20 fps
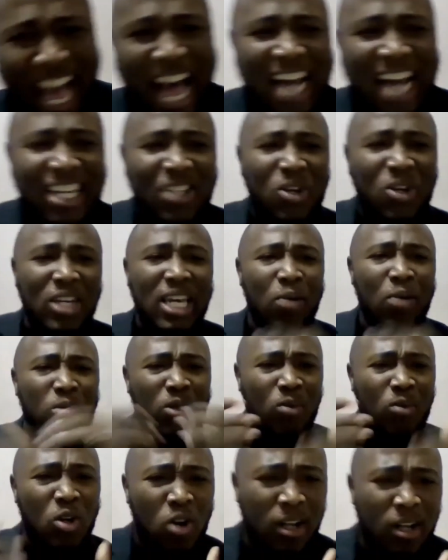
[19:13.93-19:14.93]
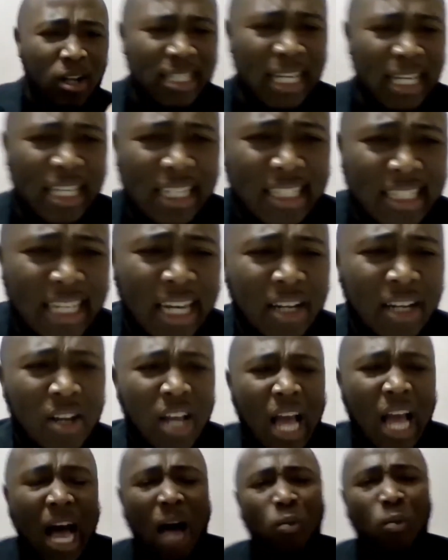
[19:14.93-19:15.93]
And here was what God said. He said,
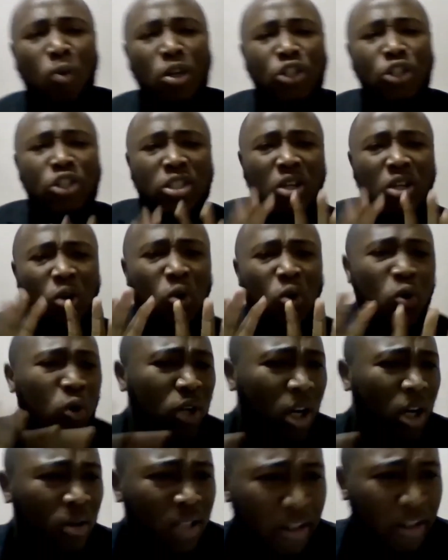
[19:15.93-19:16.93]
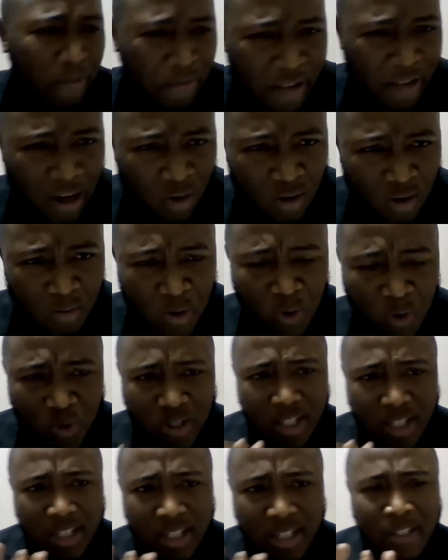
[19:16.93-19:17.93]
I want you to go down to Pharaoh,
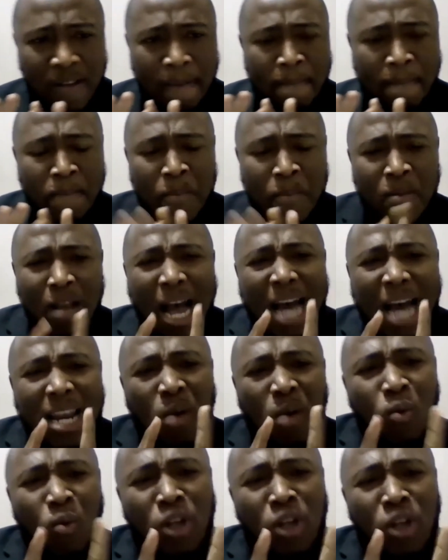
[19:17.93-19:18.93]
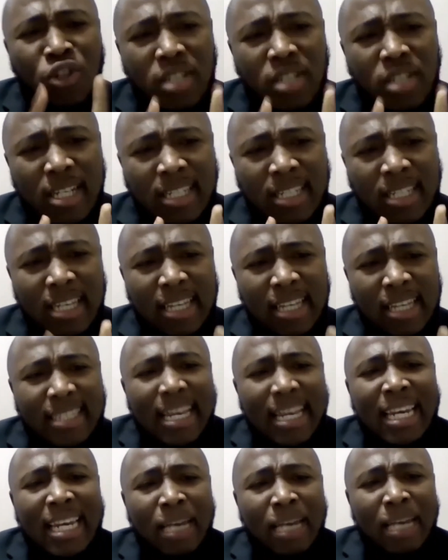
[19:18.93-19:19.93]
Moses, and I want you to say,
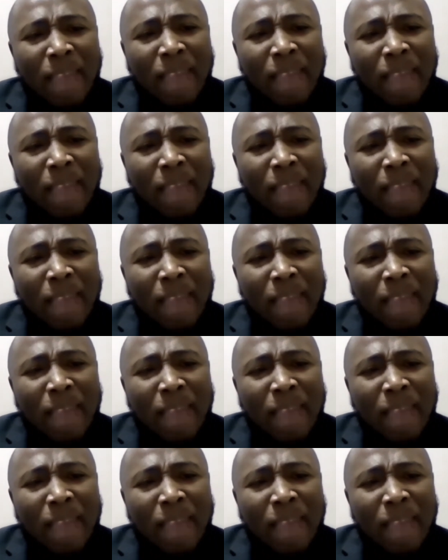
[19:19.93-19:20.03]
tell him,